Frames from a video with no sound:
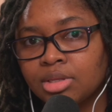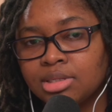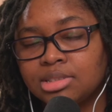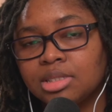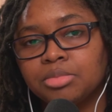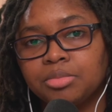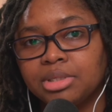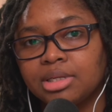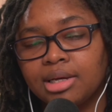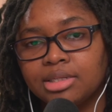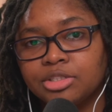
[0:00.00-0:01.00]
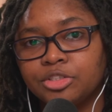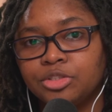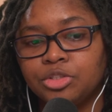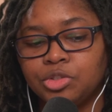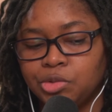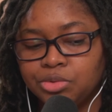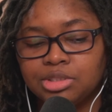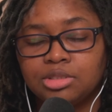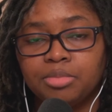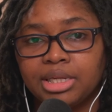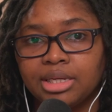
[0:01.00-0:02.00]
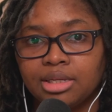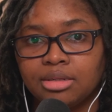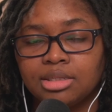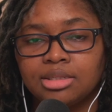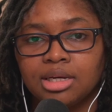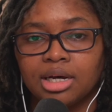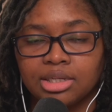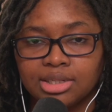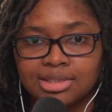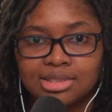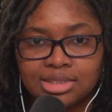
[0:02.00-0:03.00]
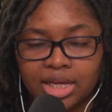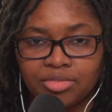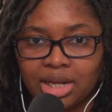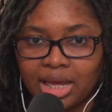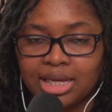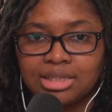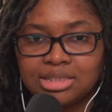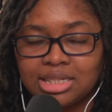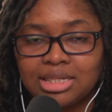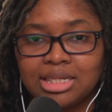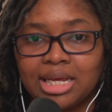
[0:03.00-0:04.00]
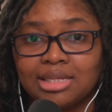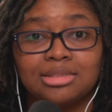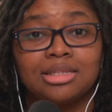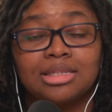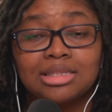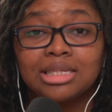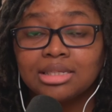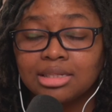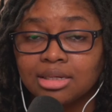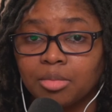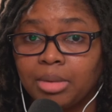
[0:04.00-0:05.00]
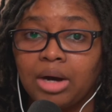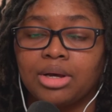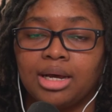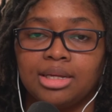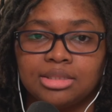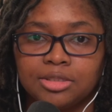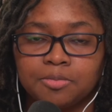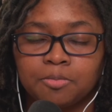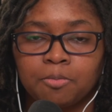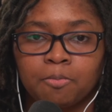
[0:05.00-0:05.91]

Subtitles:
simply because you spend a good 7, 8, 10 days thinking about content,